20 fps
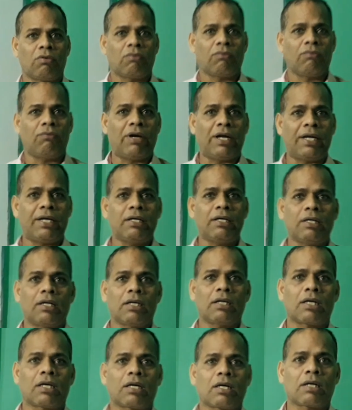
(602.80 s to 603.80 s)

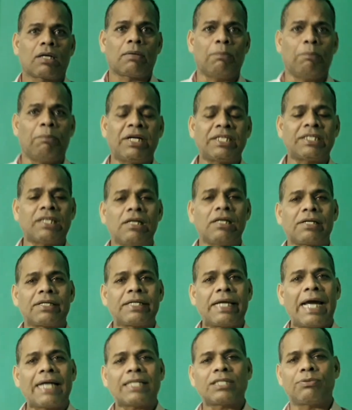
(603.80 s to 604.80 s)
when metal
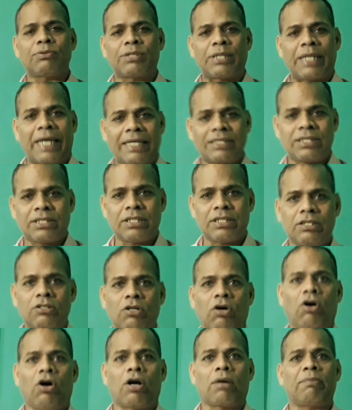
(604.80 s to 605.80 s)
reacts with
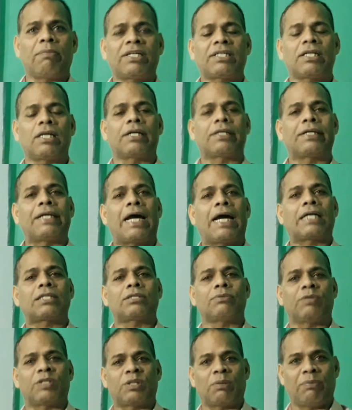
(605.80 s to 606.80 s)
acid or metal
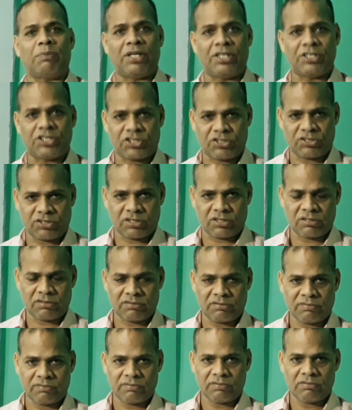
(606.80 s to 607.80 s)
reacts with base,
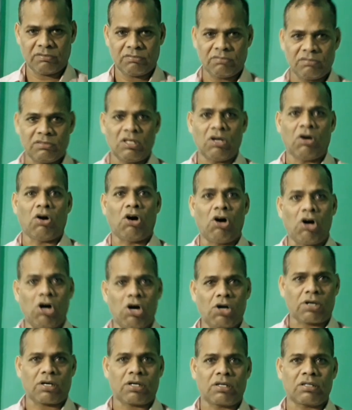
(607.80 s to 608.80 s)

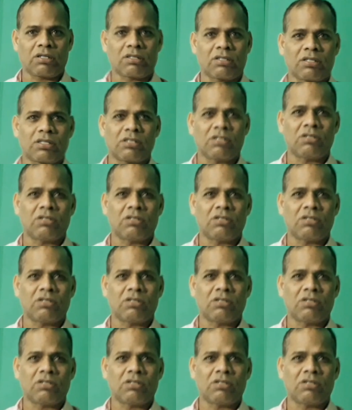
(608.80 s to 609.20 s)
or